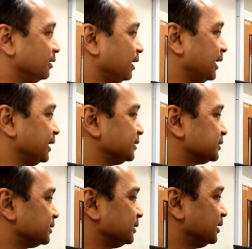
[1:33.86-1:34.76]

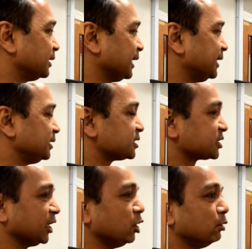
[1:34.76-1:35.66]
And again, the
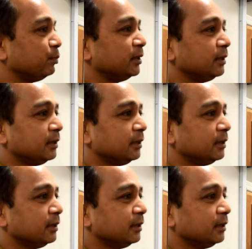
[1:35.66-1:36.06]
scope